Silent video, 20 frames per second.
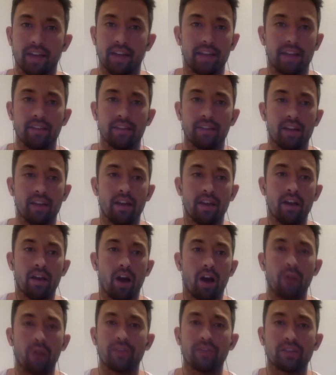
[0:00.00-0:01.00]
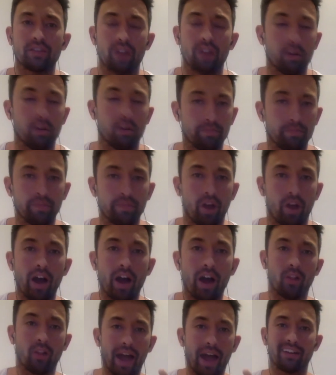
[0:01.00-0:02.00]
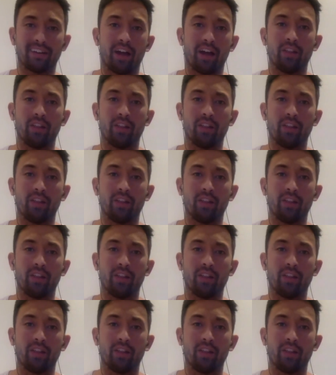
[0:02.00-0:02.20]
And I was actually I, I like